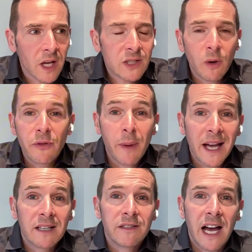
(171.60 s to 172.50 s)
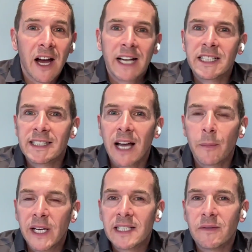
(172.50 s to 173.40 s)
And so off the back of that, I actually set
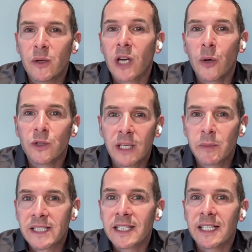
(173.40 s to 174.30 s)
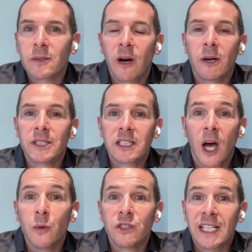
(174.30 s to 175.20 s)
up an interview coaching business where I was
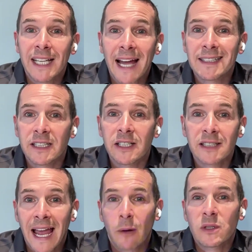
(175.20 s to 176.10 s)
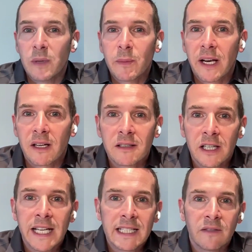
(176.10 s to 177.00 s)
coaching candidates how to be better at
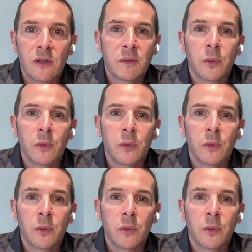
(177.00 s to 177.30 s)
interviews and